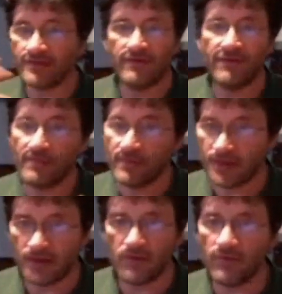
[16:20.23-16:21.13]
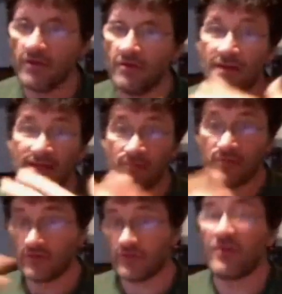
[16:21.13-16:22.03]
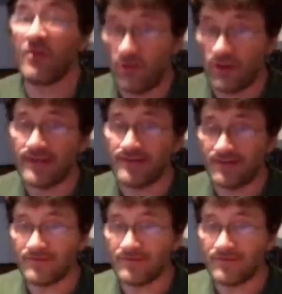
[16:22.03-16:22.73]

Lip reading: stuff up as they go along, and then when they're caught,